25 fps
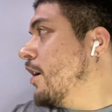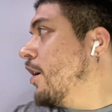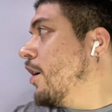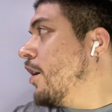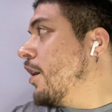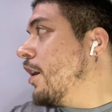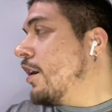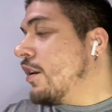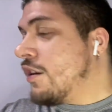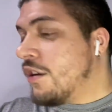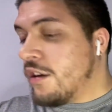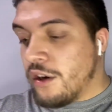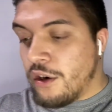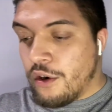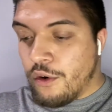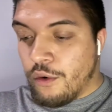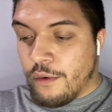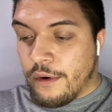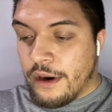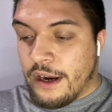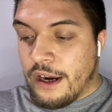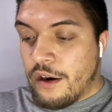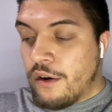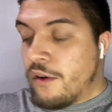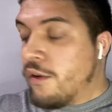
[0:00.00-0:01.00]
These are
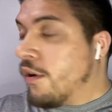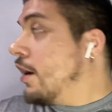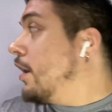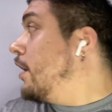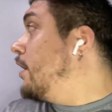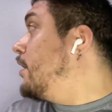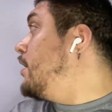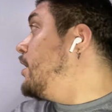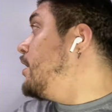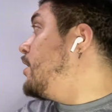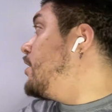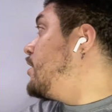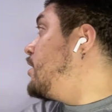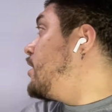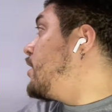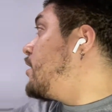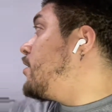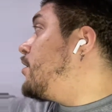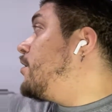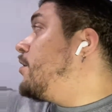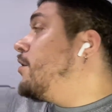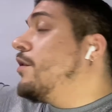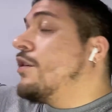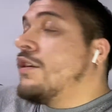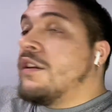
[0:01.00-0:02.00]
great quality
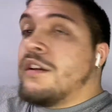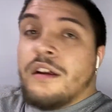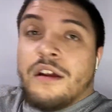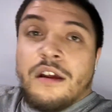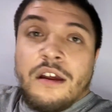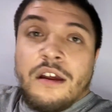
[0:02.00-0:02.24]
stickers.